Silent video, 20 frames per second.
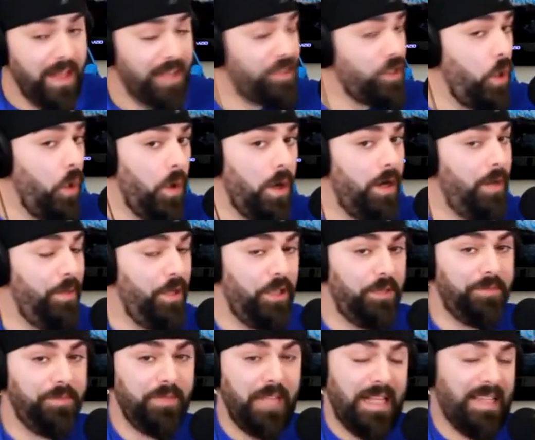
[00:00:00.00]
and that's horrible.
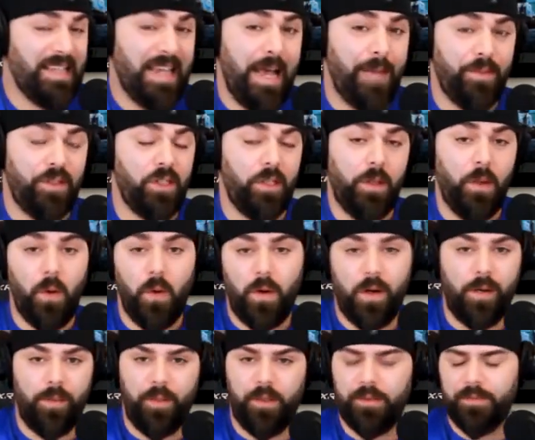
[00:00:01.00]
That's absolutely
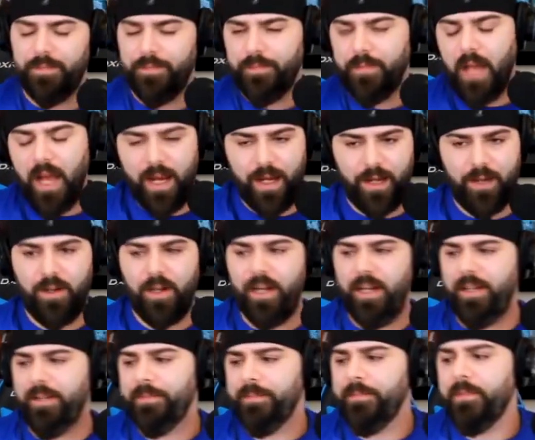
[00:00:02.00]
horrible. I
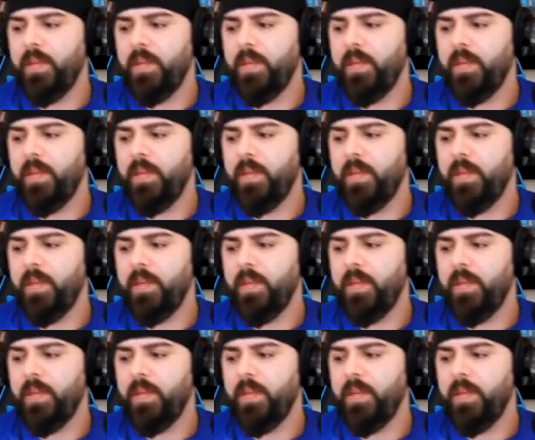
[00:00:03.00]
agree.